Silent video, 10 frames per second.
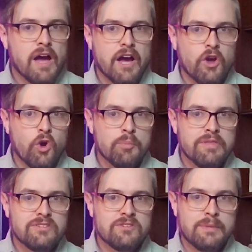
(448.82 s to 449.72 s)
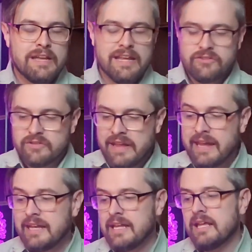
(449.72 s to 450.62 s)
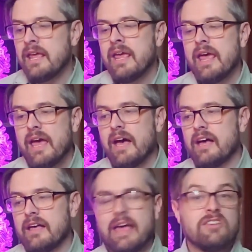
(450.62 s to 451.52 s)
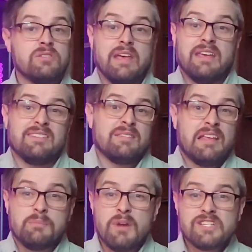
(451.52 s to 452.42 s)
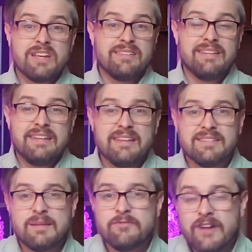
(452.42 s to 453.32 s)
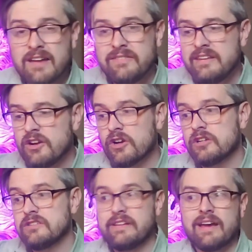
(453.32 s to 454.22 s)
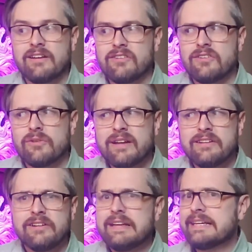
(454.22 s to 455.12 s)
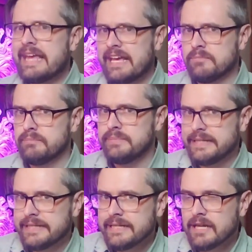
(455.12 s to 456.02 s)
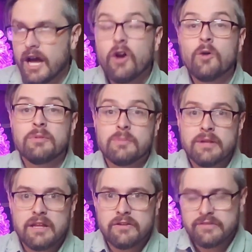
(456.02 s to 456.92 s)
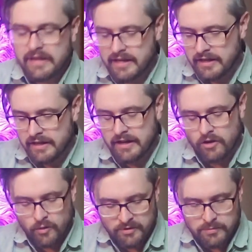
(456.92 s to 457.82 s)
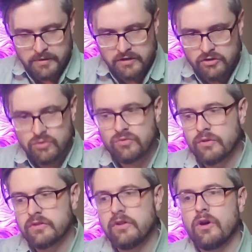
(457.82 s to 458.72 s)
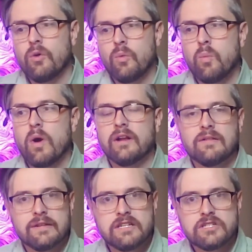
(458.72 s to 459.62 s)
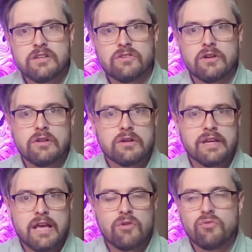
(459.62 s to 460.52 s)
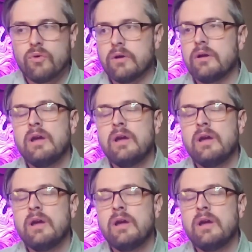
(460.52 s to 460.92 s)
hope this has been entertaining, as much as the DSM 5 TR Diagnostic Criteria can be. I hope it's been entertaining, and I hope it's been useful to know what clinicians are looking out for.